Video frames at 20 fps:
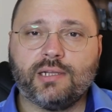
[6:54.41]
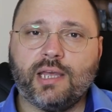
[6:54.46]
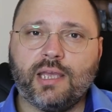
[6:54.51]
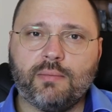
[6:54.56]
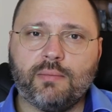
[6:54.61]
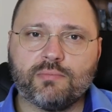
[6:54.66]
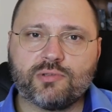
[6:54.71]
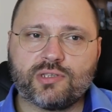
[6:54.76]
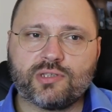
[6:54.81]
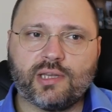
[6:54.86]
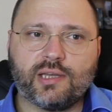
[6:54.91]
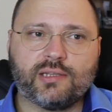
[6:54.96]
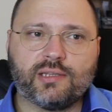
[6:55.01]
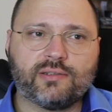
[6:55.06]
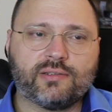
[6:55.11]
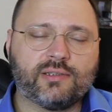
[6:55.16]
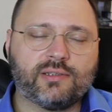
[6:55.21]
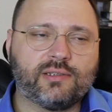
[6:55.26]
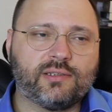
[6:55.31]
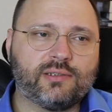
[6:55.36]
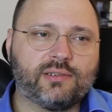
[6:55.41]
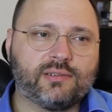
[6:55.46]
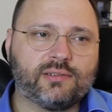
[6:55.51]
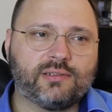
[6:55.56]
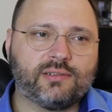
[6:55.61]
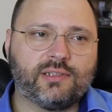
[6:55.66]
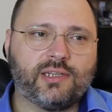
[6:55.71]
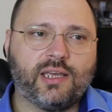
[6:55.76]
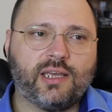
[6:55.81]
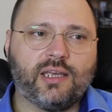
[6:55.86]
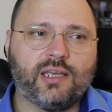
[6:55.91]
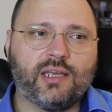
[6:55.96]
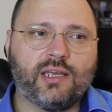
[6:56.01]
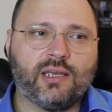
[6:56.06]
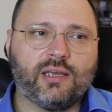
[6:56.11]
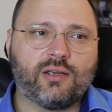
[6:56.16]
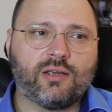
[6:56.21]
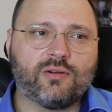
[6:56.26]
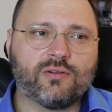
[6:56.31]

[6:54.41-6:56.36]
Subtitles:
claims that they